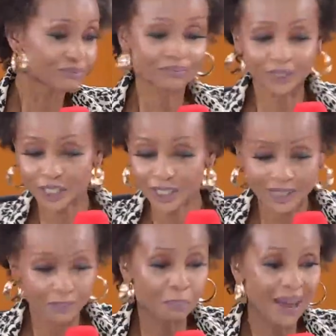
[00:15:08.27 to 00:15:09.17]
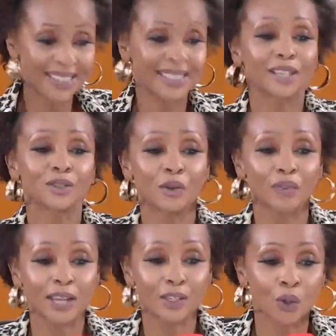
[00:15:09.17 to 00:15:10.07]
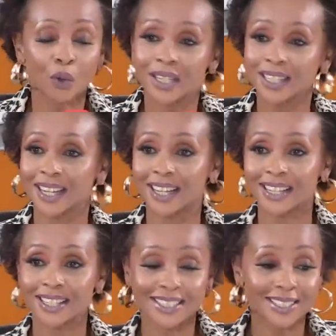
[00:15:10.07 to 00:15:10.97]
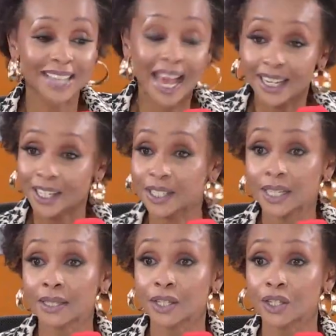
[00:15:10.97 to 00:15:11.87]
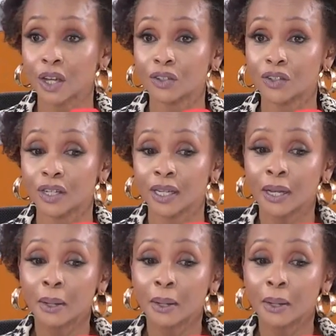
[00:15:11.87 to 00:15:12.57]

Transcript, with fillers: just basket of like storytellers and talent in this country.